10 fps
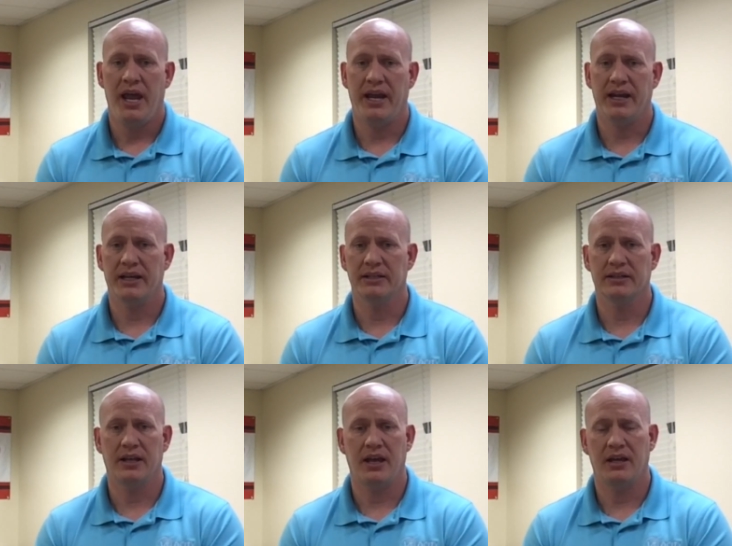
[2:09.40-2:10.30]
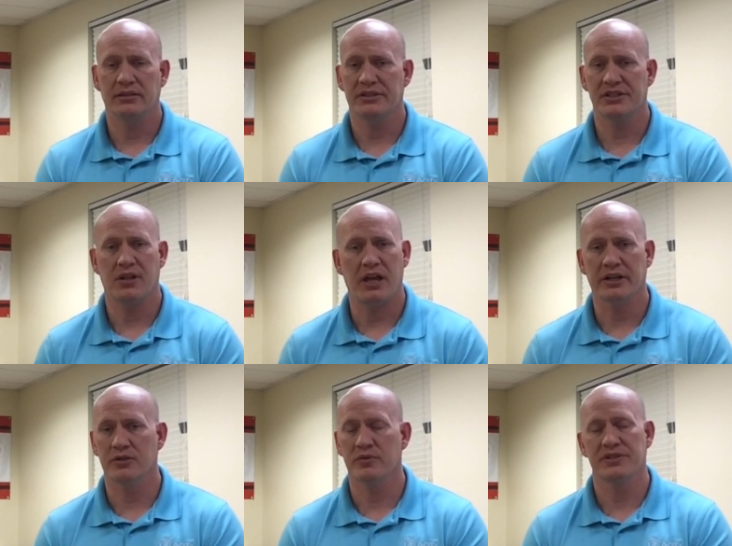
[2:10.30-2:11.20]
and uh, just a lot
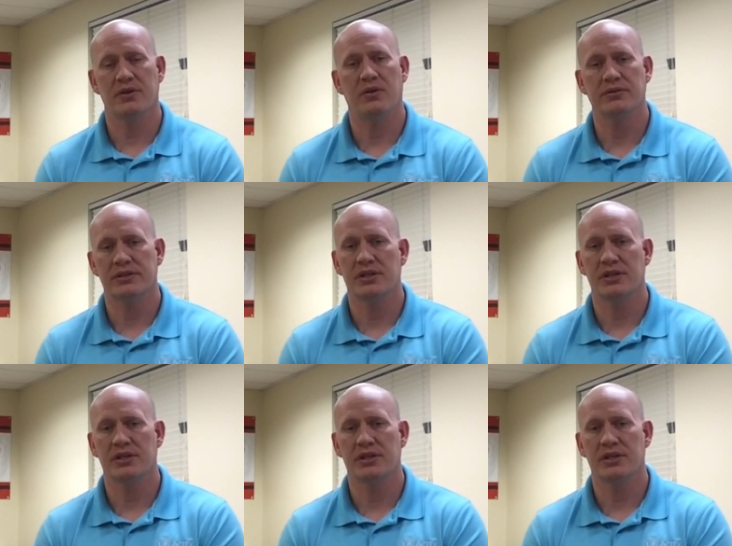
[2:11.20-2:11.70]
of good results.